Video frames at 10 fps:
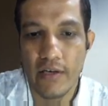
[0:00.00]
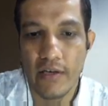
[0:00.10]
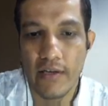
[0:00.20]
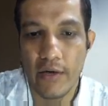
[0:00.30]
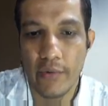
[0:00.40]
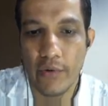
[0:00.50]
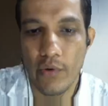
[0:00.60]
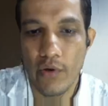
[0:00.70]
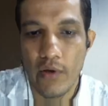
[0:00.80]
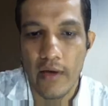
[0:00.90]
that we know,
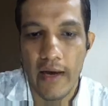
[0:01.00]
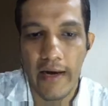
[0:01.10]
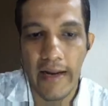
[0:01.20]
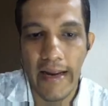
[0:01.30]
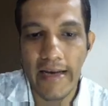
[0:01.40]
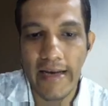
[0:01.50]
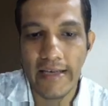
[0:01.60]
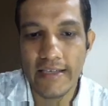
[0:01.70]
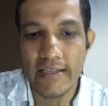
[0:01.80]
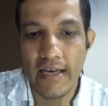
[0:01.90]
and X
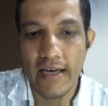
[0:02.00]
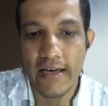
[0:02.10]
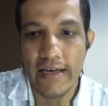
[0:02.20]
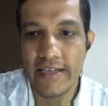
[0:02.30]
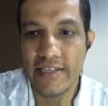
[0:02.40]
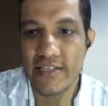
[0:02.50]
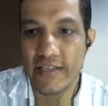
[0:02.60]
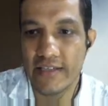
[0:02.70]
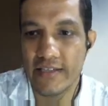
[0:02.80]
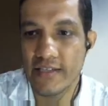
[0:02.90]
is the
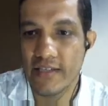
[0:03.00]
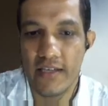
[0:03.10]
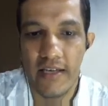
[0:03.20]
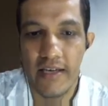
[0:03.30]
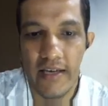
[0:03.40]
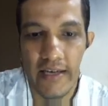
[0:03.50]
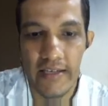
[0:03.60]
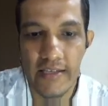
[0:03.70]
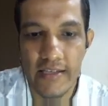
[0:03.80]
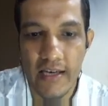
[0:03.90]
distance. X
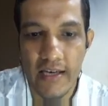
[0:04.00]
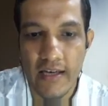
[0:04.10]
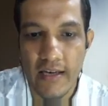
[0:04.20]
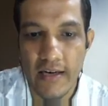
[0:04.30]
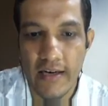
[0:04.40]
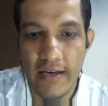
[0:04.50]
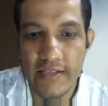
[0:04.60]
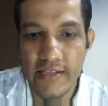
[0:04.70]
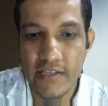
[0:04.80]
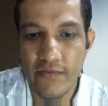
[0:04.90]
is the
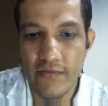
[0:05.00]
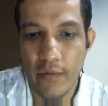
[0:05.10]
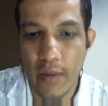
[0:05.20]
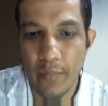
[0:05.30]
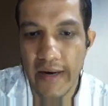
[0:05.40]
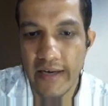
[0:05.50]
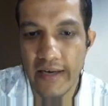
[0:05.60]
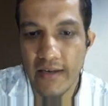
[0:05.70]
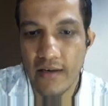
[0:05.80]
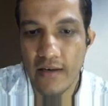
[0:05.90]
distance from the plate.
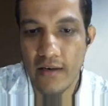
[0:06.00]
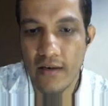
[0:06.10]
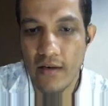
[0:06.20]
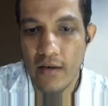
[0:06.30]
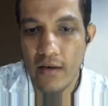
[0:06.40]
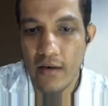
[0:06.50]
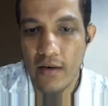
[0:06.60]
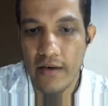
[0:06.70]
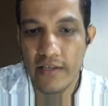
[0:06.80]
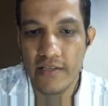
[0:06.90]

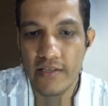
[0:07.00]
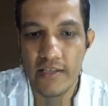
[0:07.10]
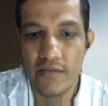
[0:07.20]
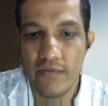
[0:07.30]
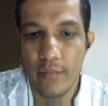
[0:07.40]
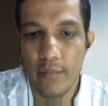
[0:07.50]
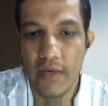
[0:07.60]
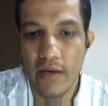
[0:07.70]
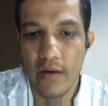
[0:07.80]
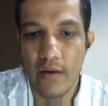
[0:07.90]
Distance from
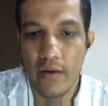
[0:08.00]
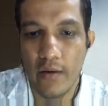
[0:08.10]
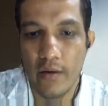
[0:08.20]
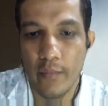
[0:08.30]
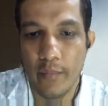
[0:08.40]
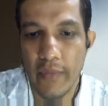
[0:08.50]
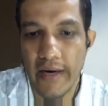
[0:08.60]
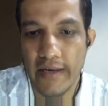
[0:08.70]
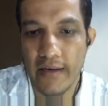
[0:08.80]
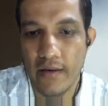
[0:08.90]
the
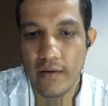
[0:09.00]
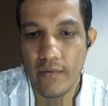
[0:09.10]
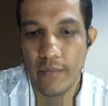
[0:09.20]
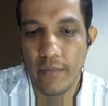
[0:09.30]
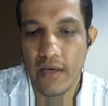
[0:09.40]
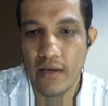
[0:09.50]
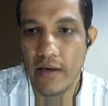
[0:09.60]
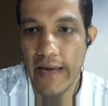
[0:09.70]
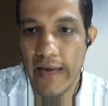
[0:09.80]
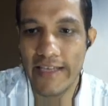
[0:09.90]
plate. From
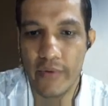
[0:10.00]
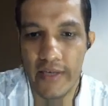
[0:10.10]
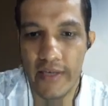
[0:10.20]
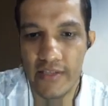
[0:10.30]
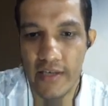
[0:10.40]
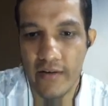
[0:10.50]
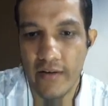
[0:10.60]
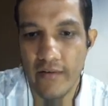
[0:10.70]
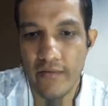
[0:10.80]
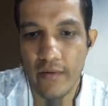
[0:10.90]
the edge, you can say.
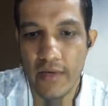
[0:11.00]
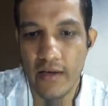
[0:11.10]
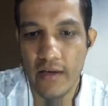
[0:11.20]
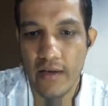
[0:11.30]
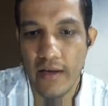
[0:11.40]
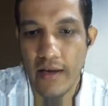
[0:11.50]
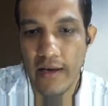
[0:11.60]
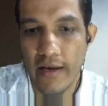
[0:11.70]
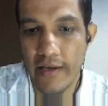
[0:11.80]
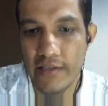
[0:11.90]
From the
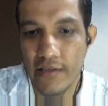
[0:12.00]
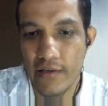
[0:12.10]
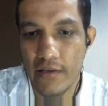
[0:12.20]
edge.